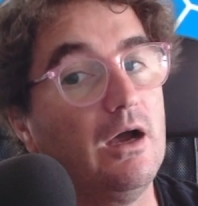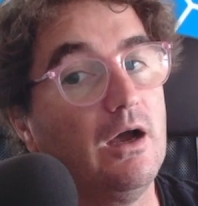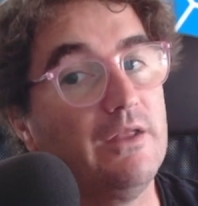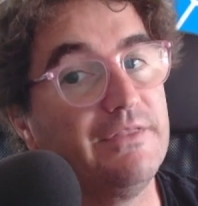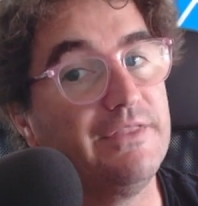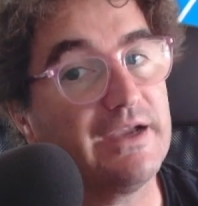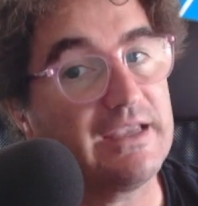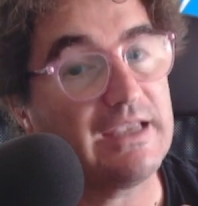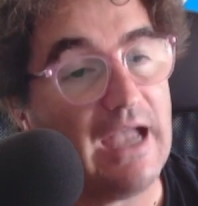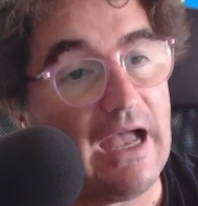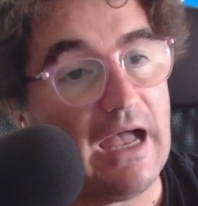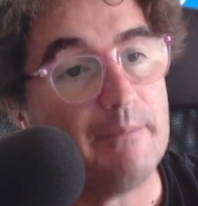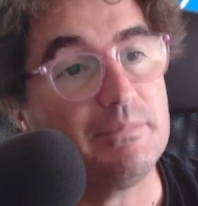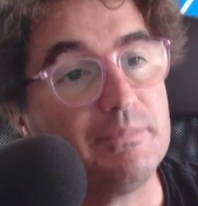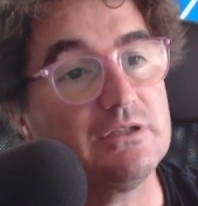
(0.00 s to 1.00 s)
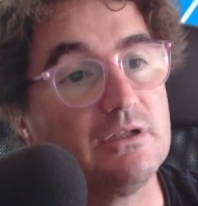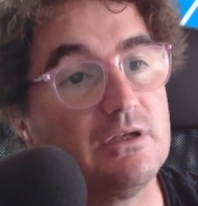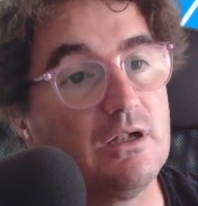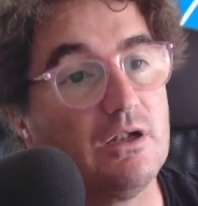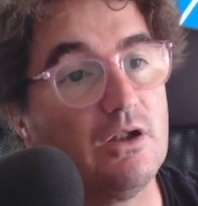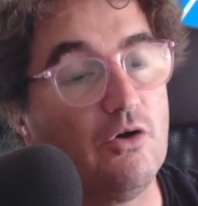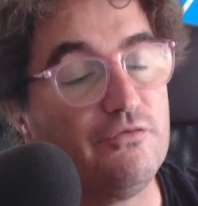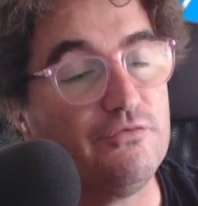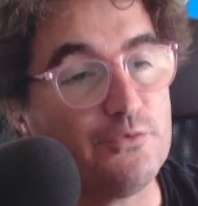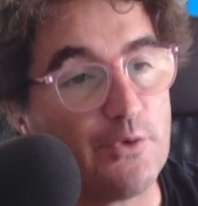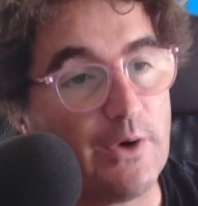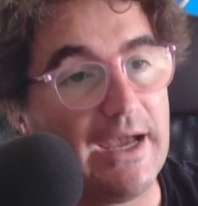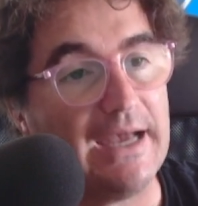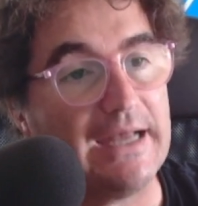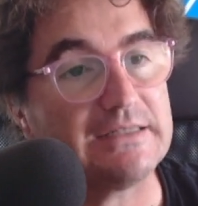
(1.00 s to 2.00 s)
the capital of
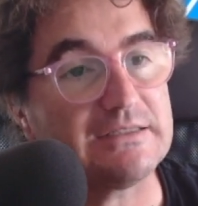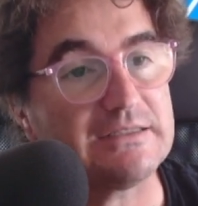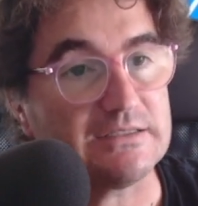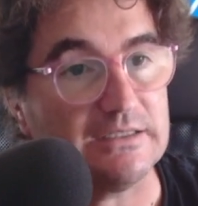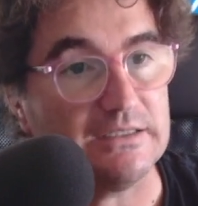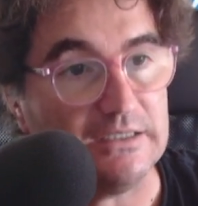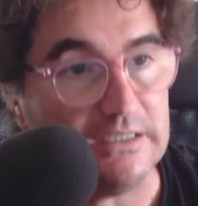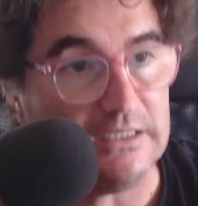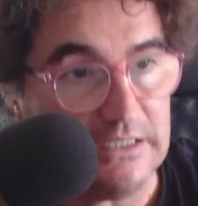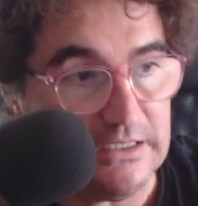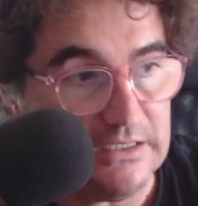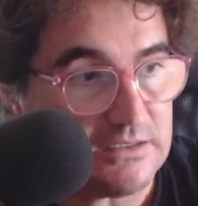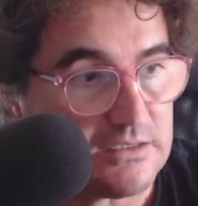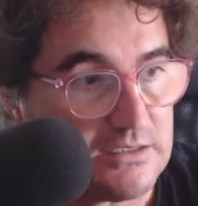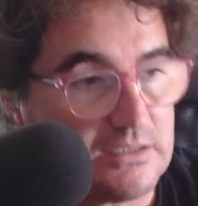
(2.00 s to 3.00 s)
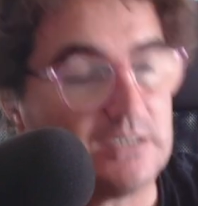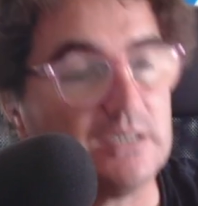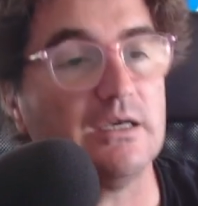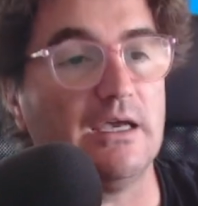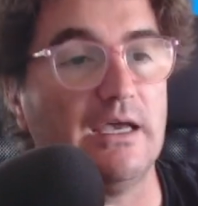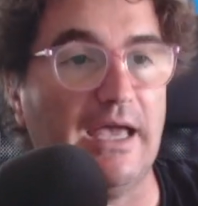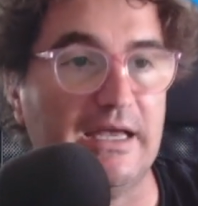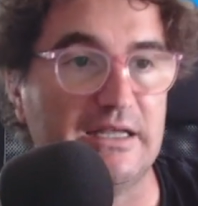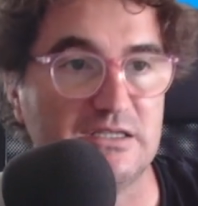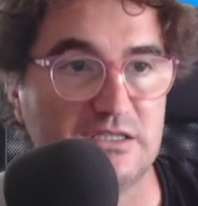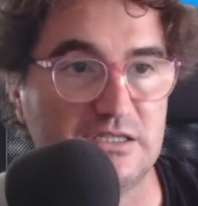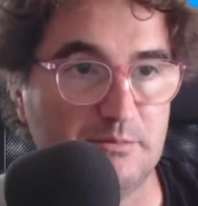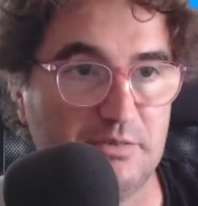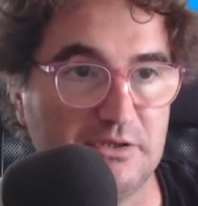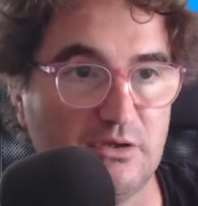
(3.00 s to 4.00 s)
France is, and
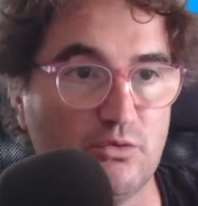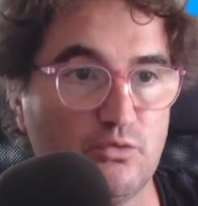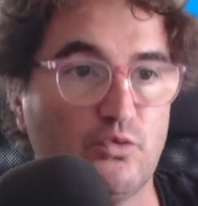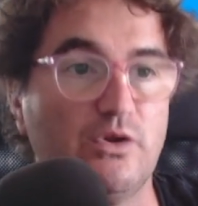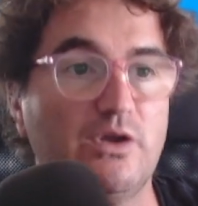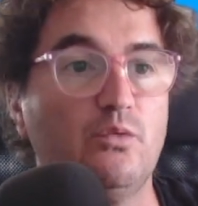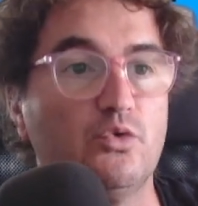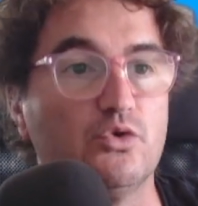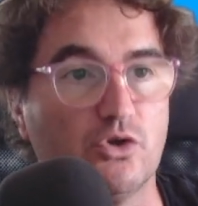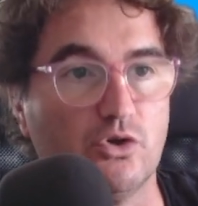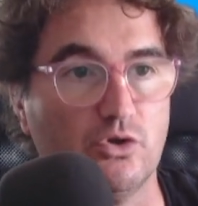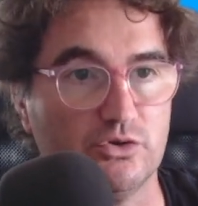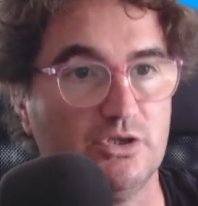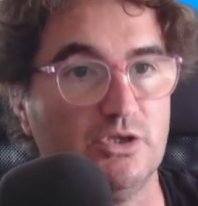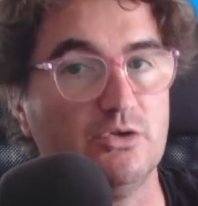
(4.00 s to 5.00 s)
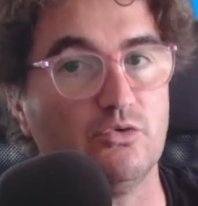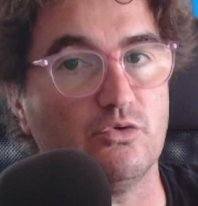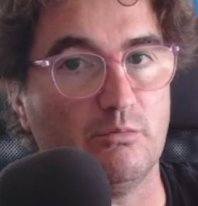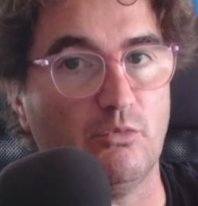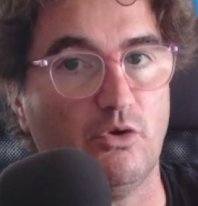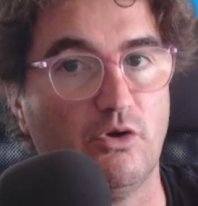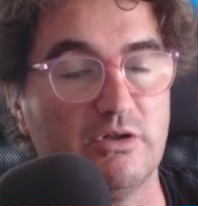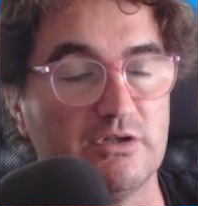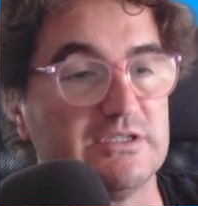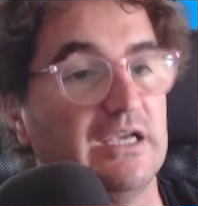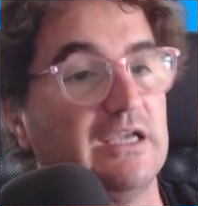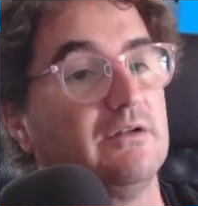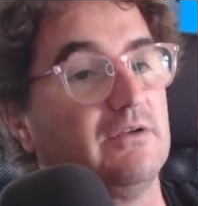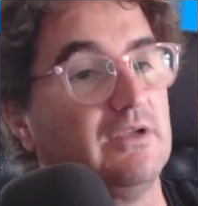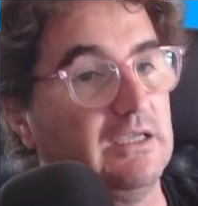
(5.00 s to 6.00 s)
GPT-3 would continue the model
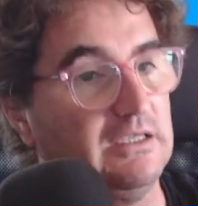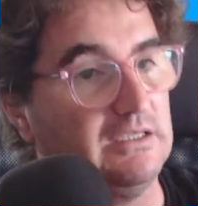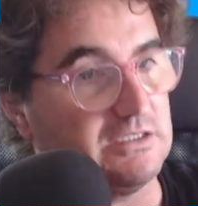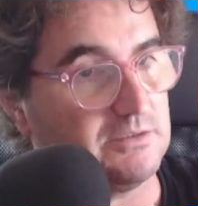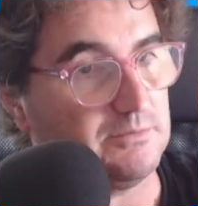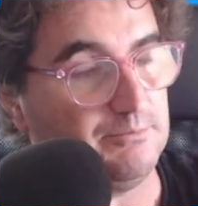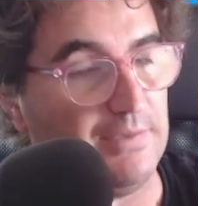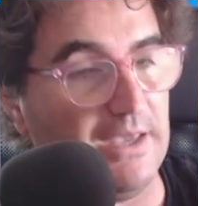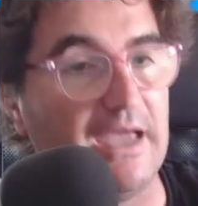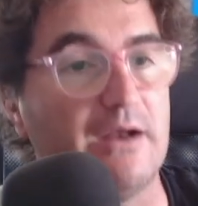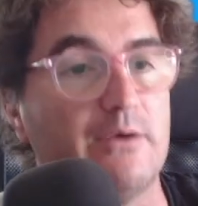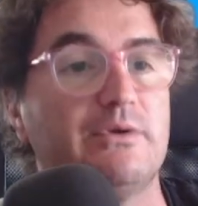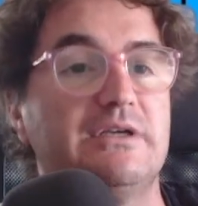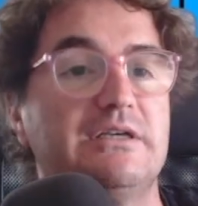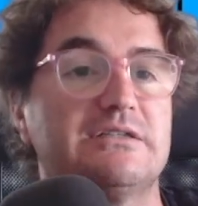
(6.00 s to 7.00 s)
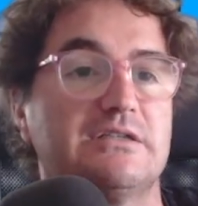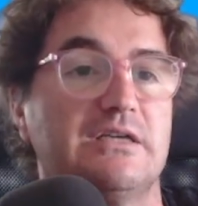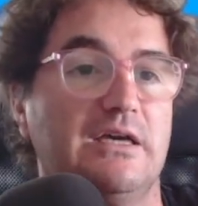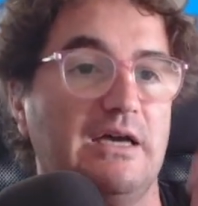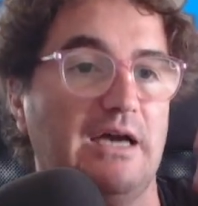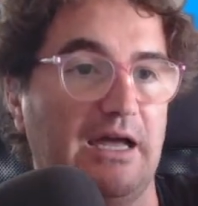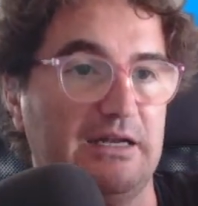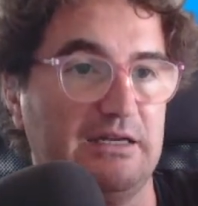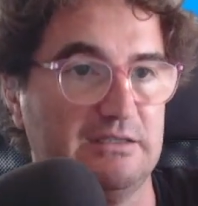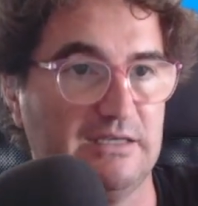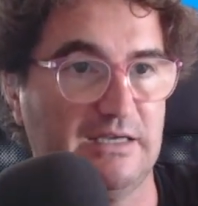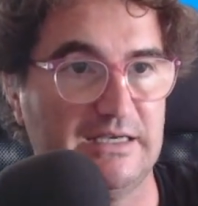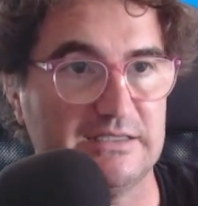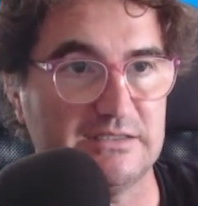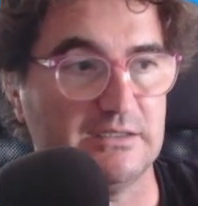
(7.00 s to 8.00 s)
saying is Paris, and it
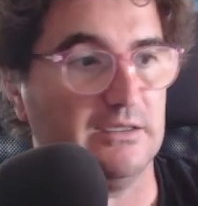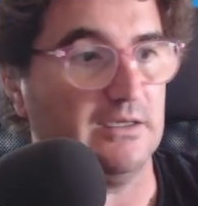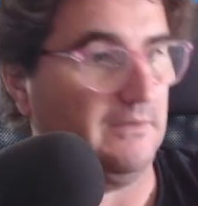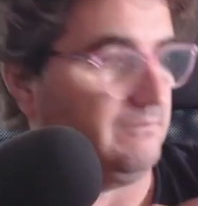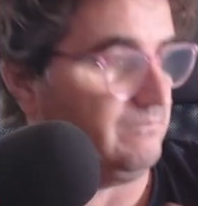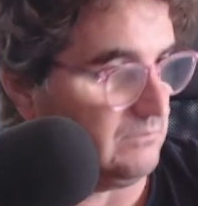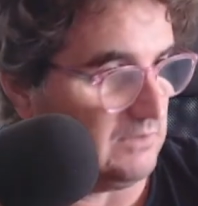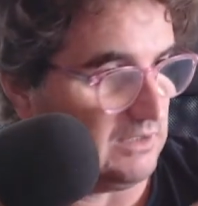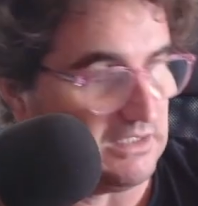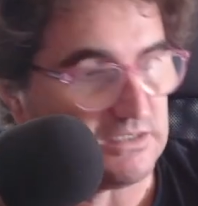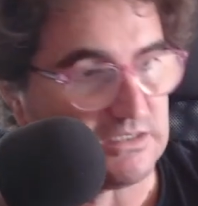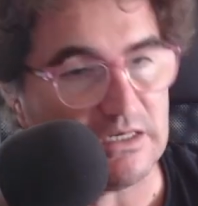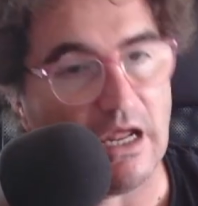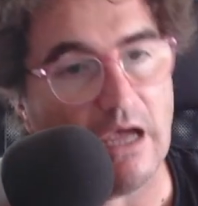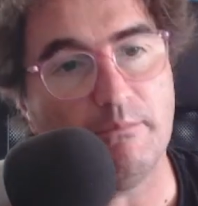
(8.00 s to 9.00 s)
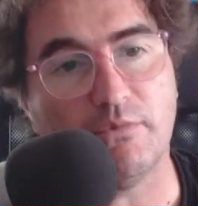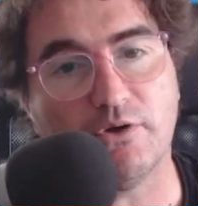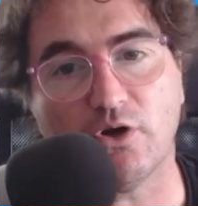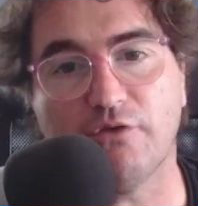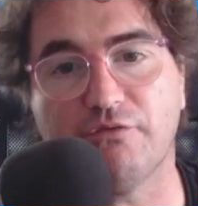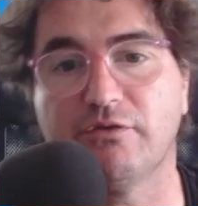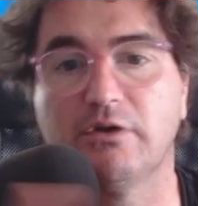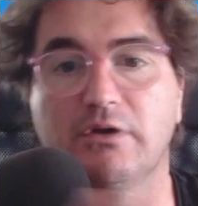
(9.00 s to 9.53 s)
has this number of